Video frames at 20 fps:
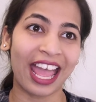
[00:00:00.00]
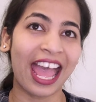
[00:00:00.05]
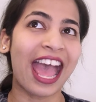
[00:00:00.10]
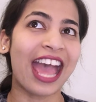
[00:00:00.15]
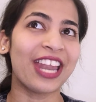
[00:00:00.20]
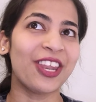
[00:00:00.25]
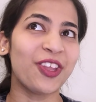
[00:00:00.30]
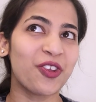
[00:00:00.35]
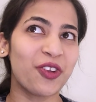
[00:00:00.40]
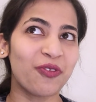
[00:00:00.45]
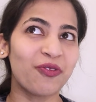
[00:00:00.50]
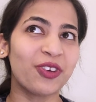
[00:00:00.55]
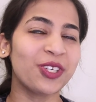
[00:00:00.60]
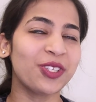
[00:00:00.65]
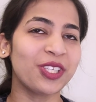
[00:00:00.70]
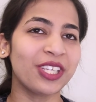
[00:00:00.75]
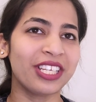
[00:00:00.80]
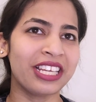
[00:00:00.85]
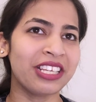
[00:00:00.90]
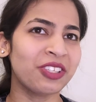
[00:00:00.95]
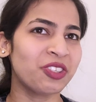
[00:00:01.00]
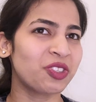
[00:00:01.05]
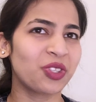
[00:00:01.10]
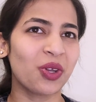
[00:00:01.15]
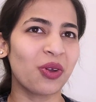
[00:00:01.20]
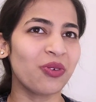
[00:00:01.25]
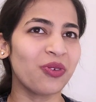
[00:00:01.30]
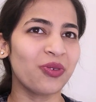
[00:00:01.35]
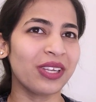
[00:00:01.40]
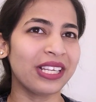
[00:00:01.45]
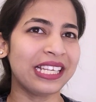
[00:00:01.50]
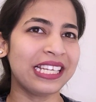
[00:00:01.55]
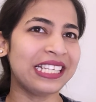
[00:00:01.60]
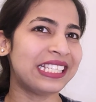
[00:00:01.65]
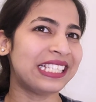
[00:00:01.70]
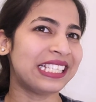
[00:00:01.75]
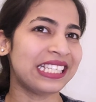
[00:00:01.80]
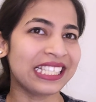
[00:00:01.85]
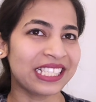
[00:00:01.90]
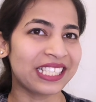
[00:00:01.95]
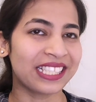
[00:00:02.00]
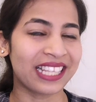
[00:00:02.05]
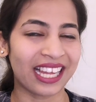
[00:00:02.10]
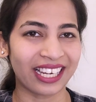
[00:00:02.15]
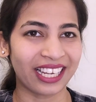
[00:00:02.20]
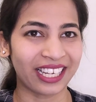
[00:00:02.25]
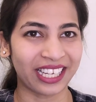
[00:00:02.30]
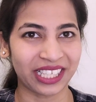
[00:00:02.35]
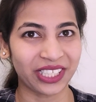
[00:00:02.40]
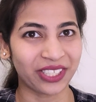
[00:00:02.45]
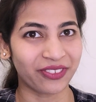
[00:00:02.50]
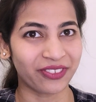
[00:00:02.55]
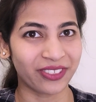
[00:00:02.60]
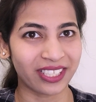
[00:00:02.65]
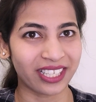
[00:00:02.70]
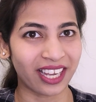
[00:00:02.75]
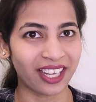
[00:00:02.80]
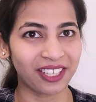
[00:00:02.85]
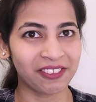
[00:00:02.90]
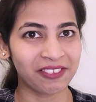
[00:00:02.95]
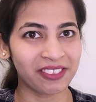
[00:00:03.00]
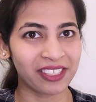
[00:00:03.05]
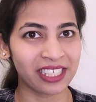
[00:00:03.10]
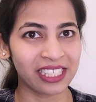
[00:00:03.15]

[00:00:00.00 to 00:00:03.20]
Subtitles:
And universities don't really teach that kind of stuff,